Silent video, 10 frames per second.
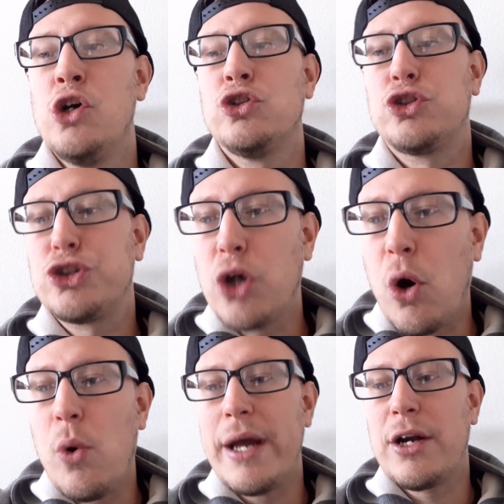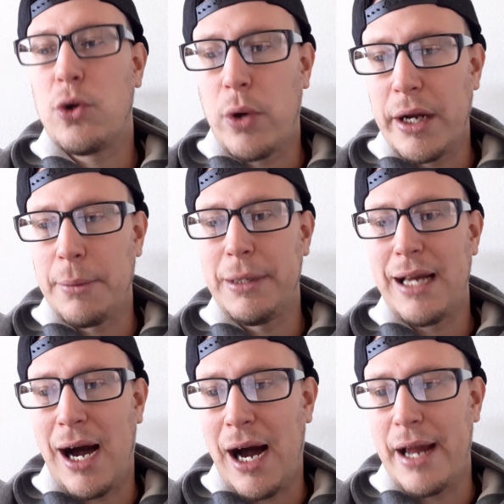so incredibly
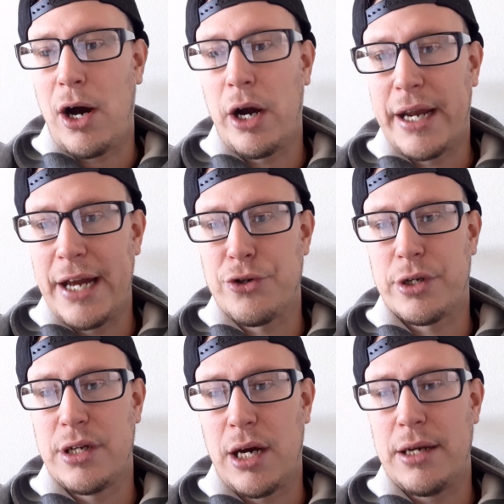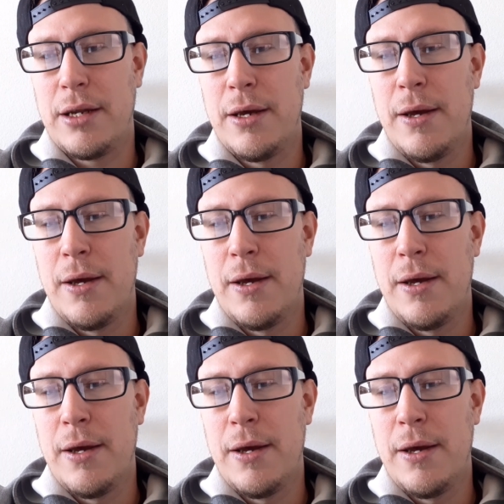high on Kendrick Nunn.